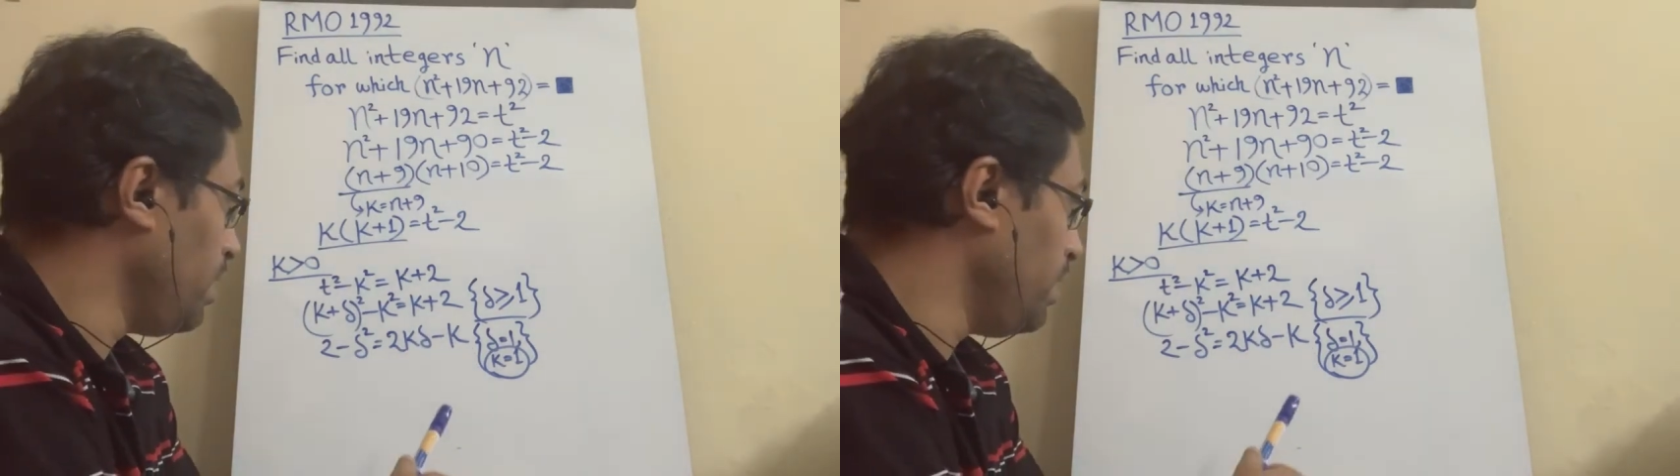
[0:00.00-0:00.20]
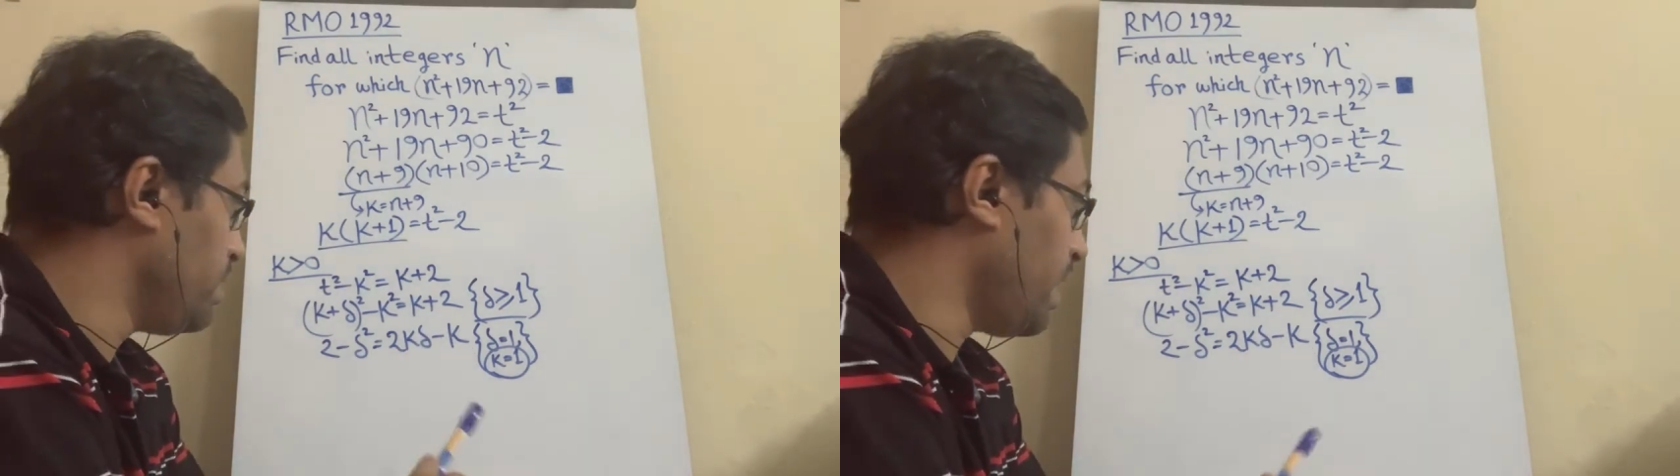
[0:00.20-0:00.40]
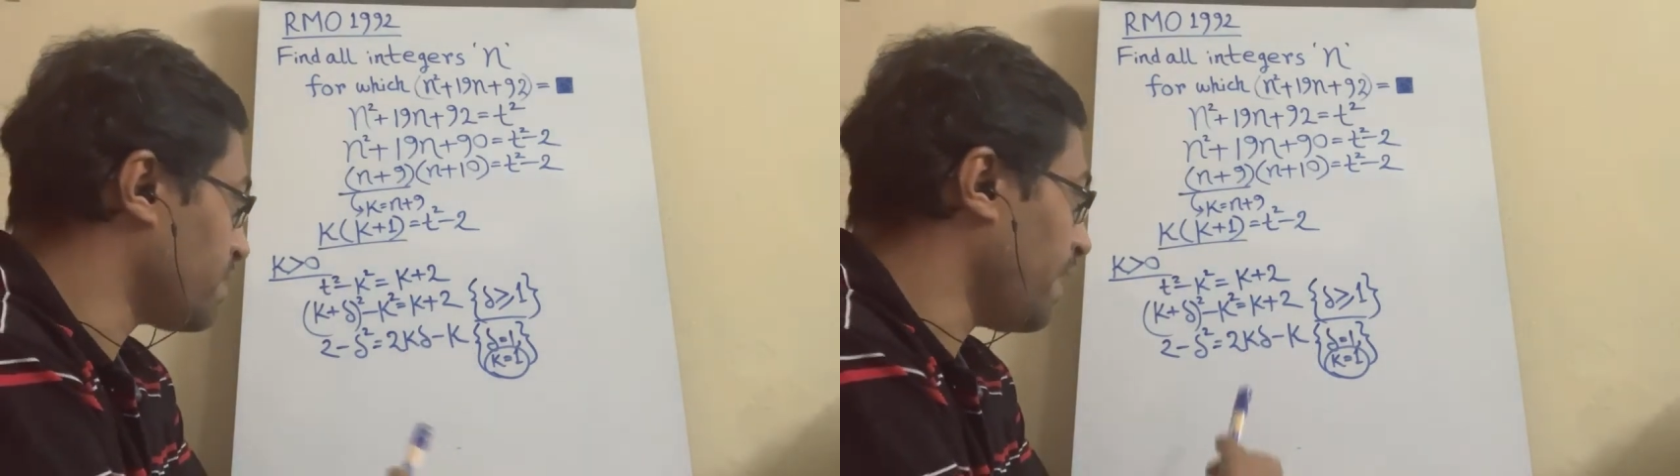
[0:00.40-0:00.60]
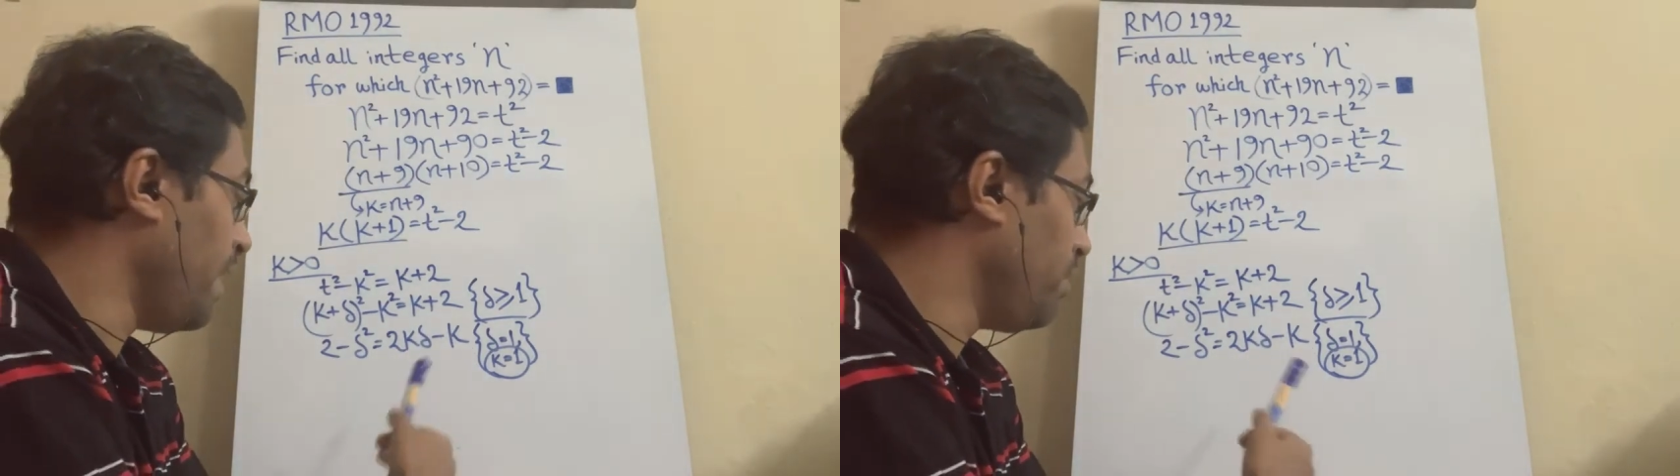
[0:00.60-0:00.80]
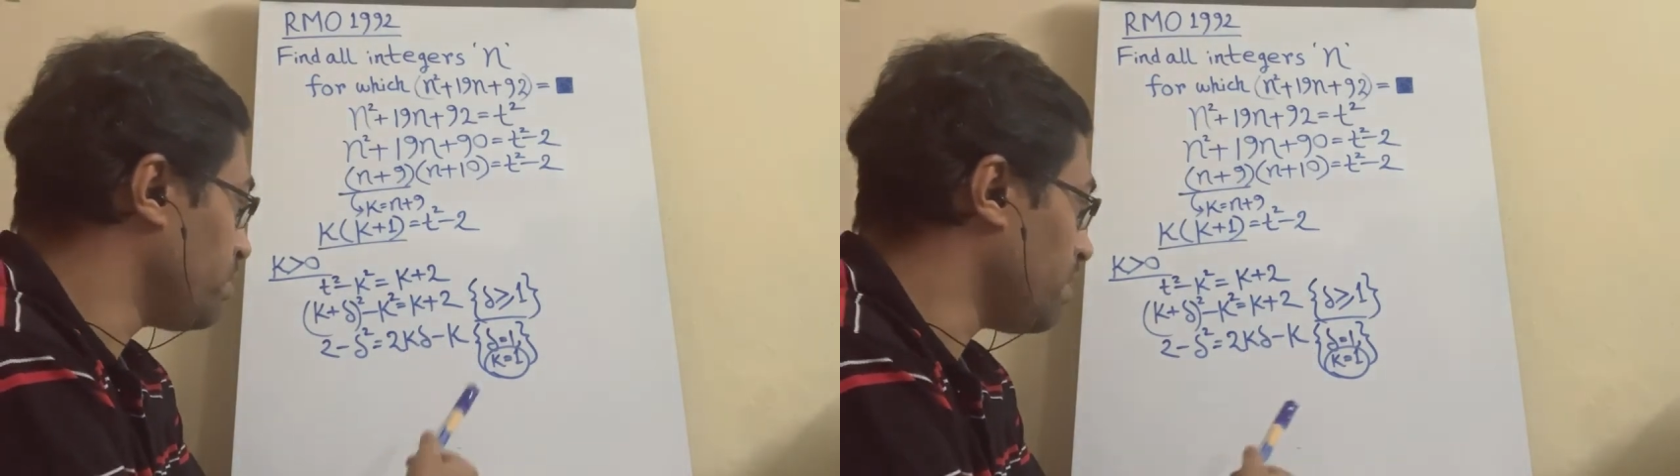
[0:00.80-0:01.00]
is
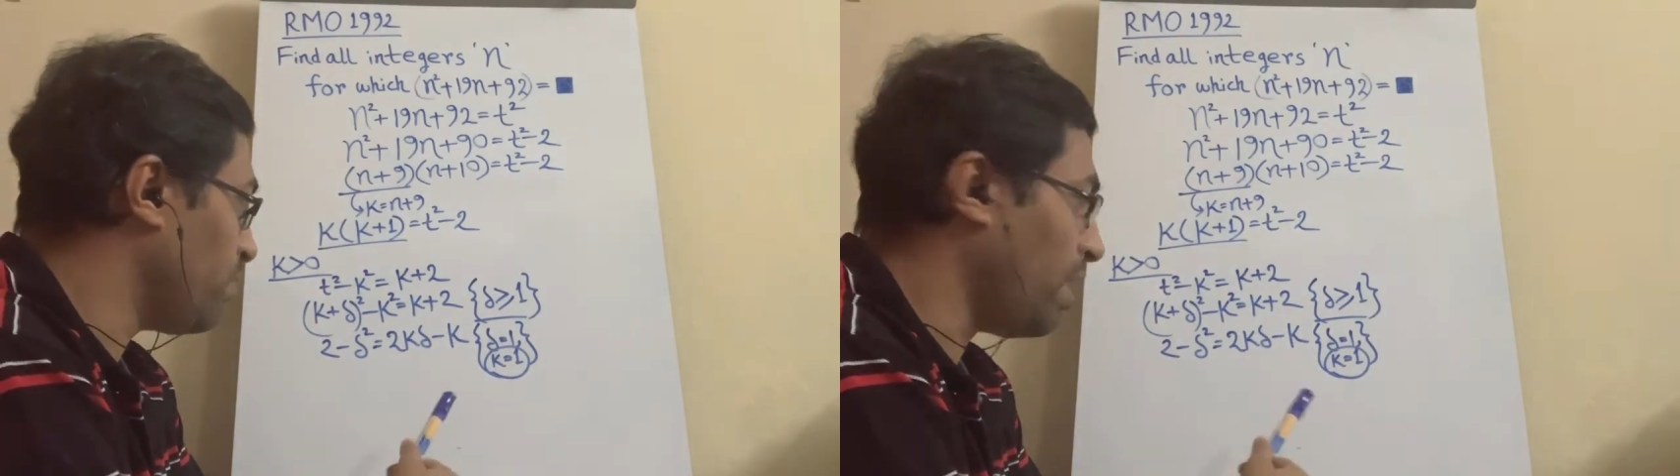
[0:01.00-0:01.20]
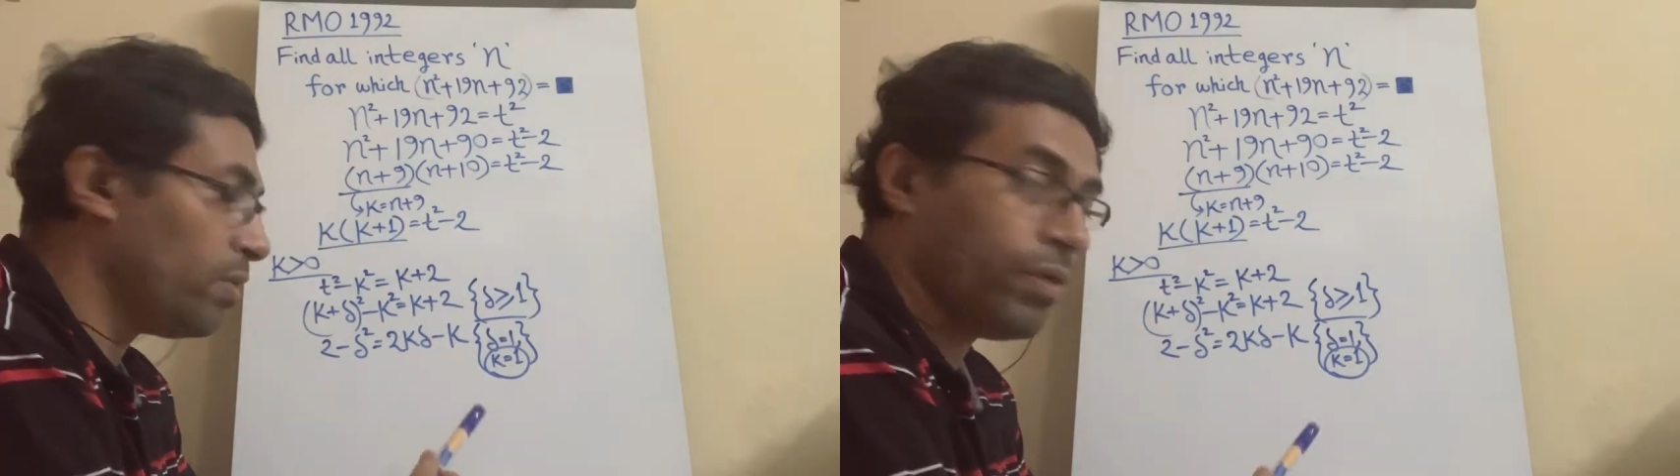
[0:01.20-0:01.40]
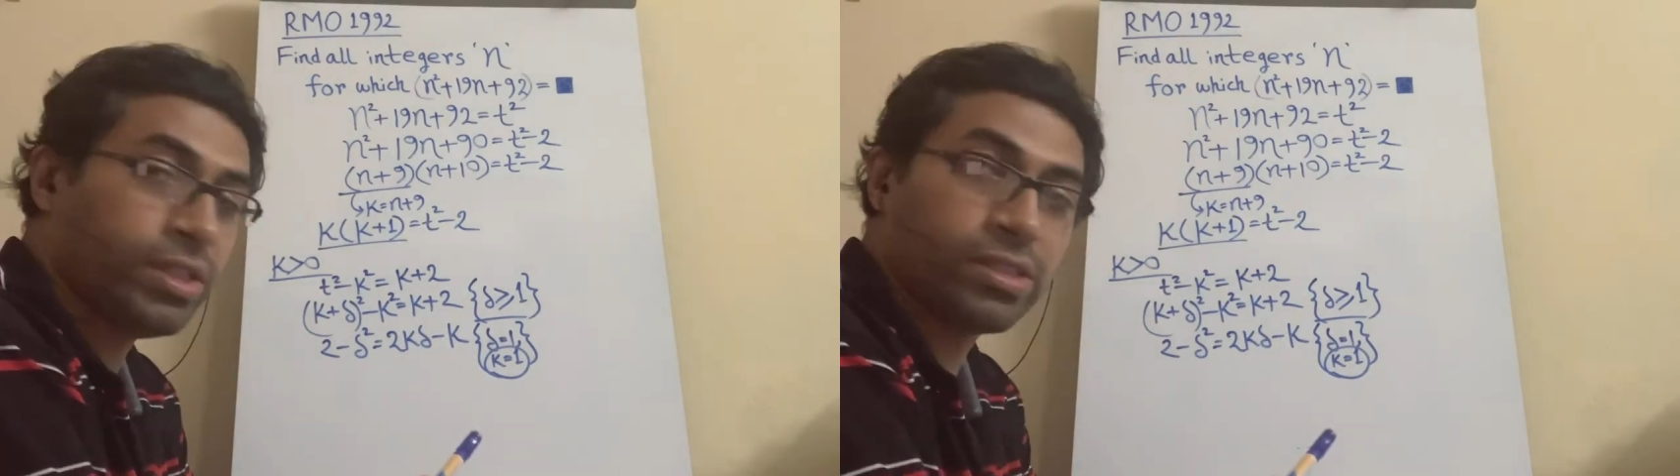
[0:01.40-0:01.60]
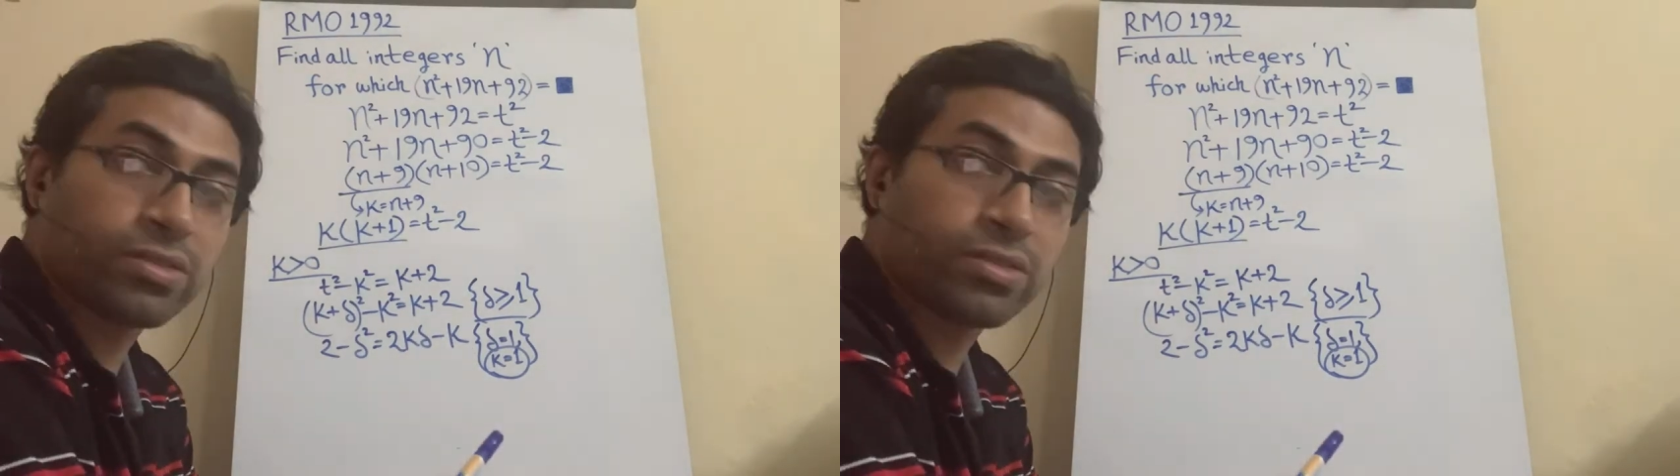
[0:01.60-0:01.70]
assigned to some value which is